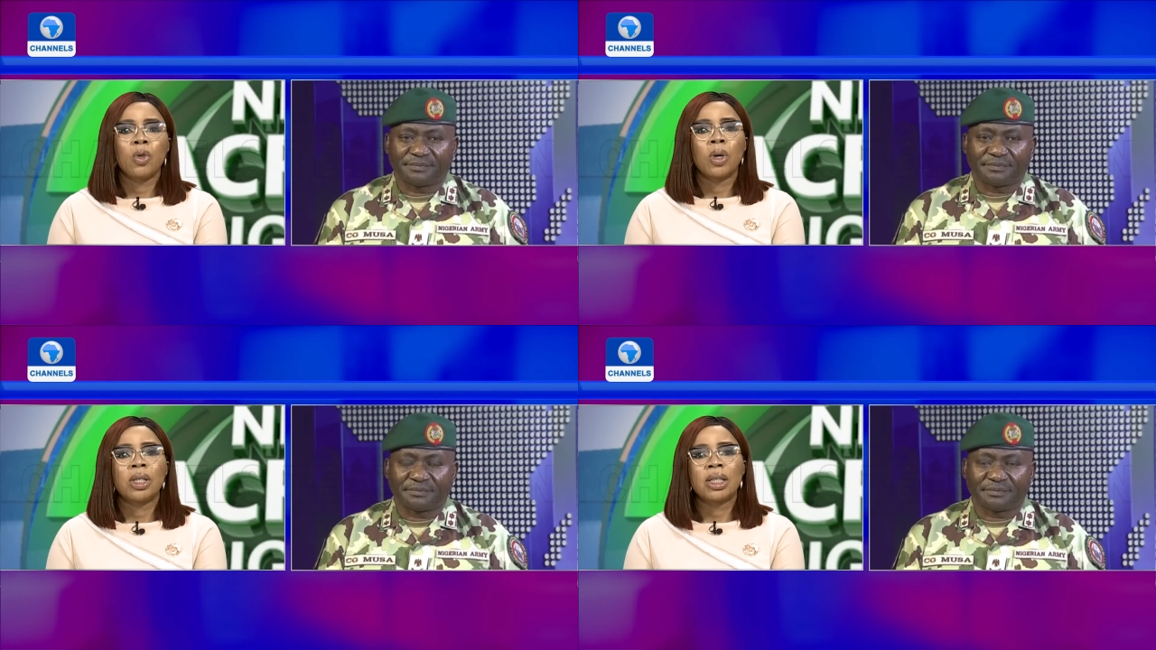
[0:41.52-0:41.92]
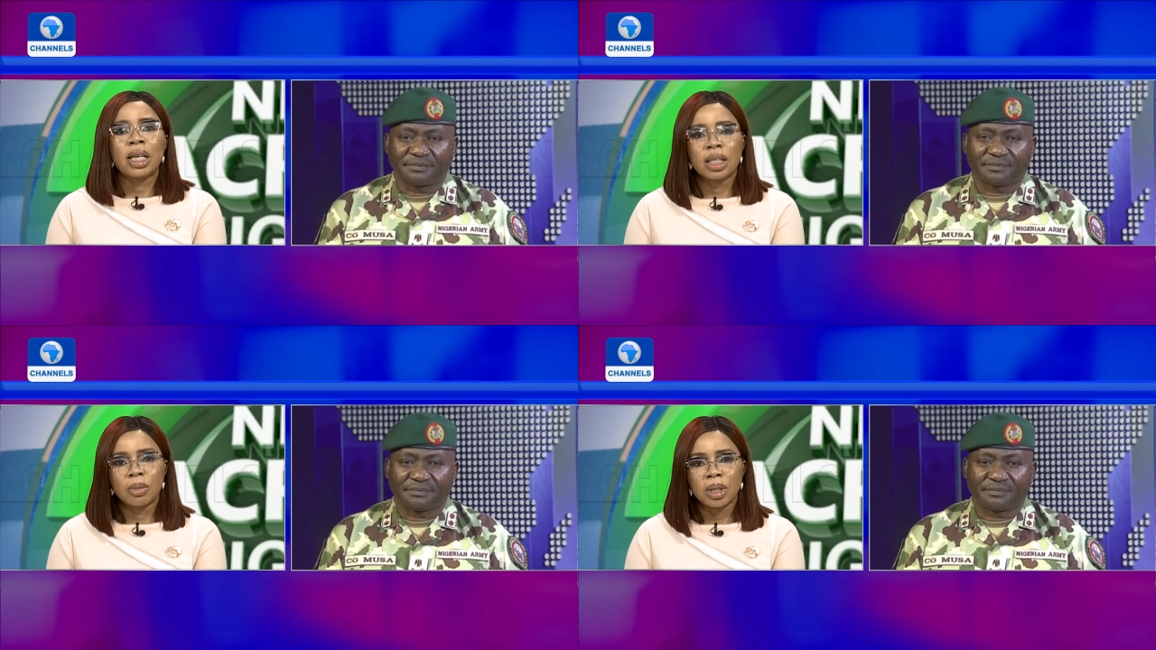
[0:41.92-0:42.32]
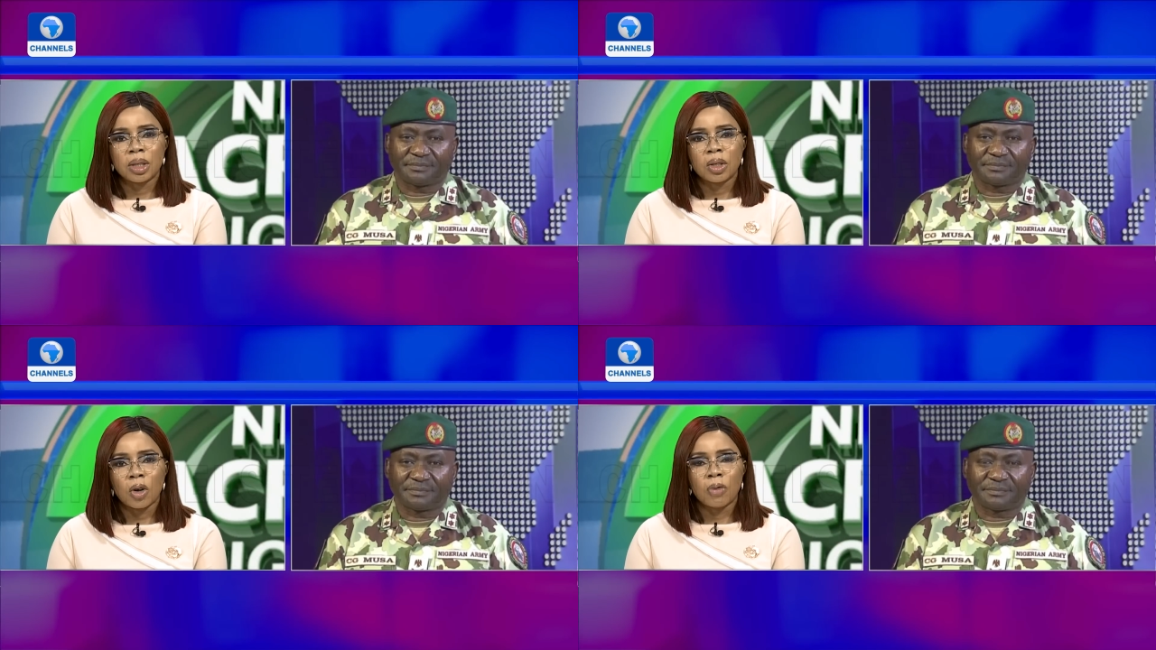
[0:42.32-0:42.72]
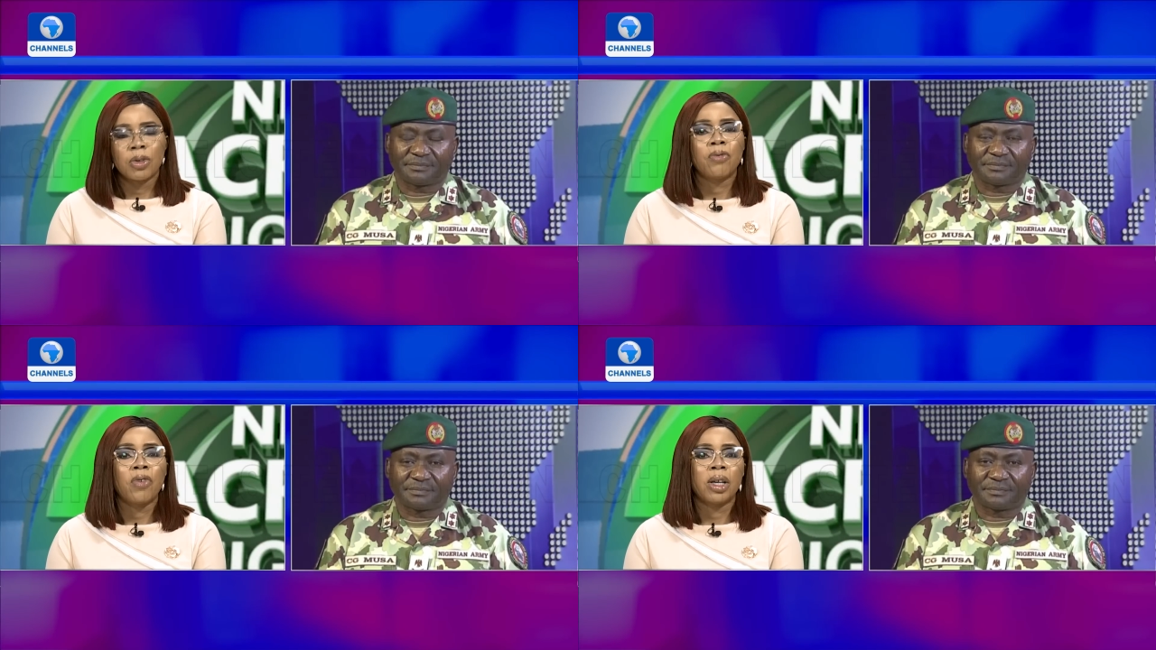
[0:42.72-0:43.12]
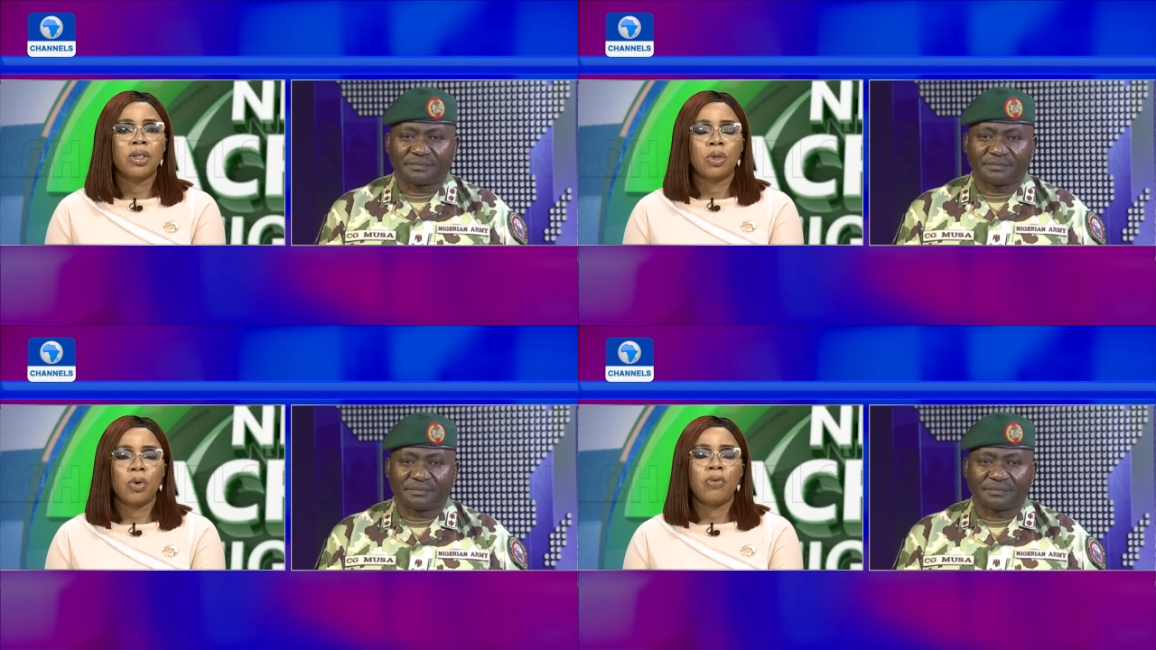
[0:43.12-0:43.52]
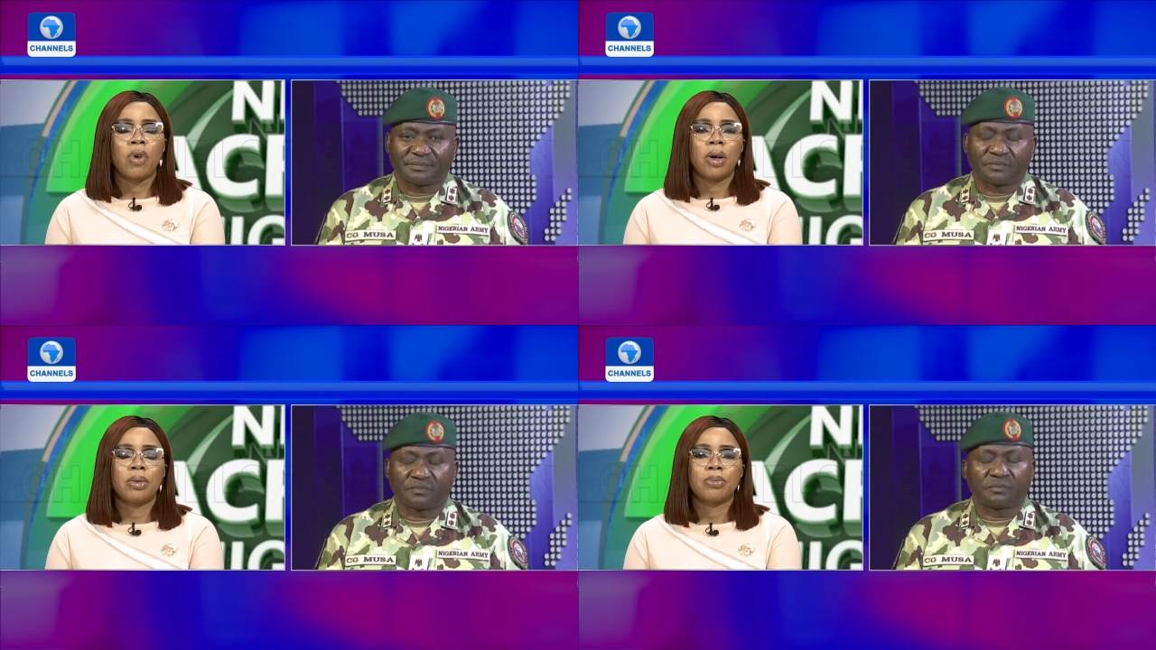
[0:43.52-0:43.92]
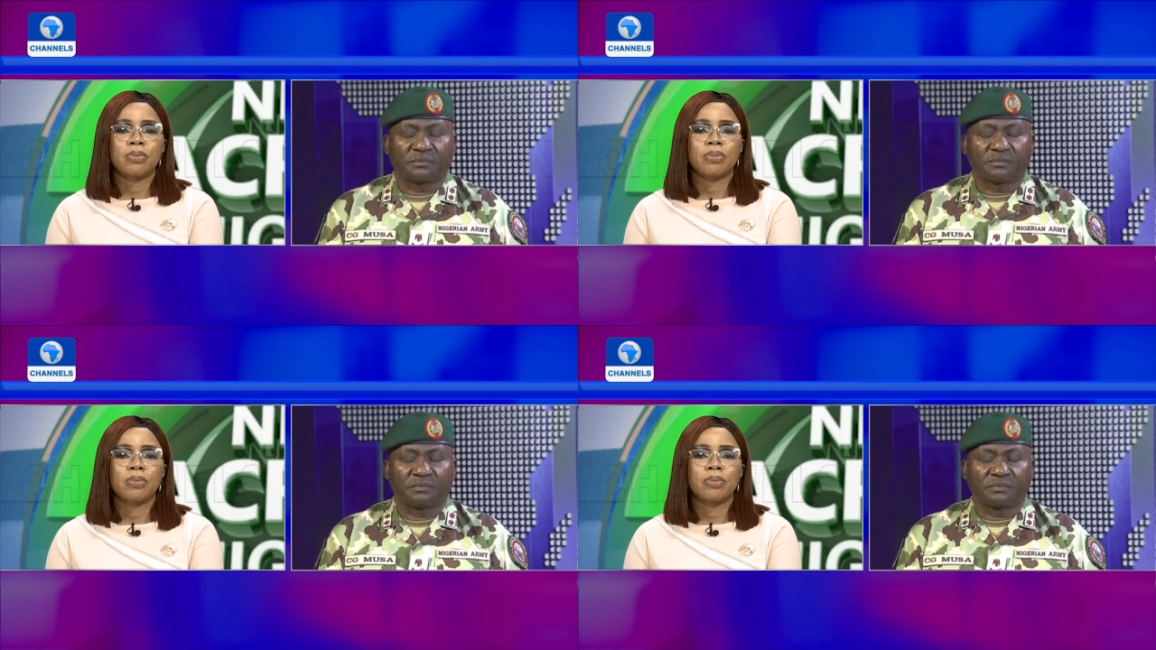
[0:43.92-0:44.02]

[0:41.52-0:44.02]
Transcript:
Speaker 1: is your assessment of the fight so far?